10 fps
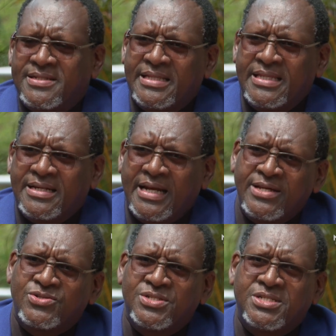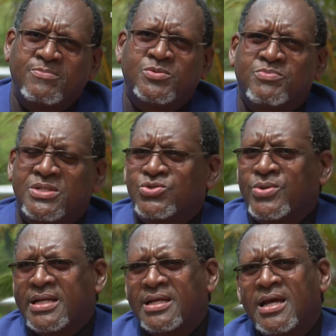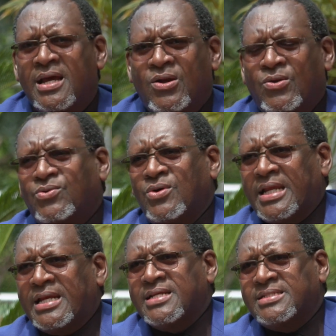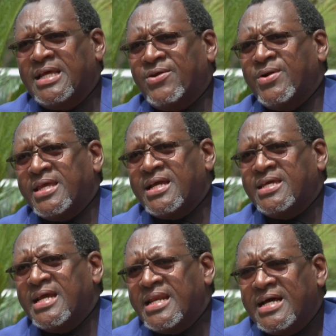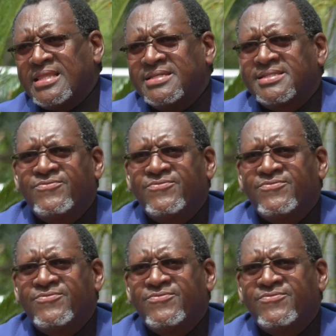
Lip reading: in the relationships between local leaders like Waiyaki and others,